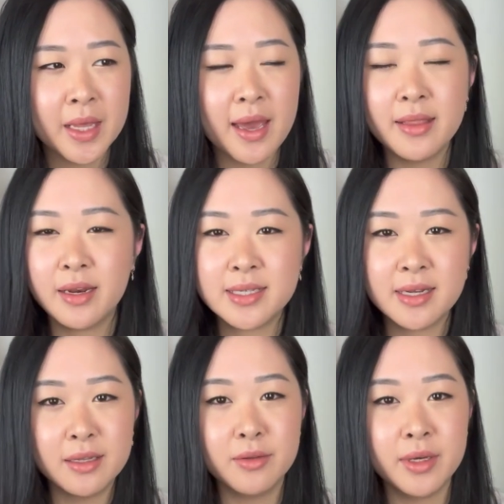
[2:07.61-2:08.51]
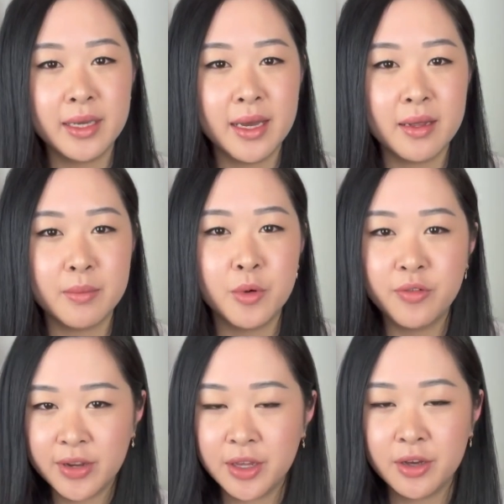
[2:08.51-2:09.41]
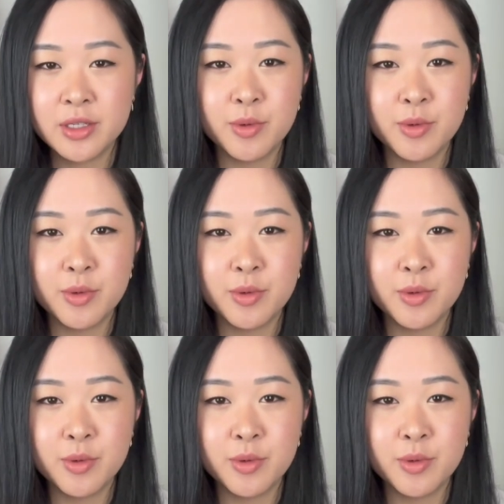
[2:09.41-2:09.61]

And then I started looking at more videos,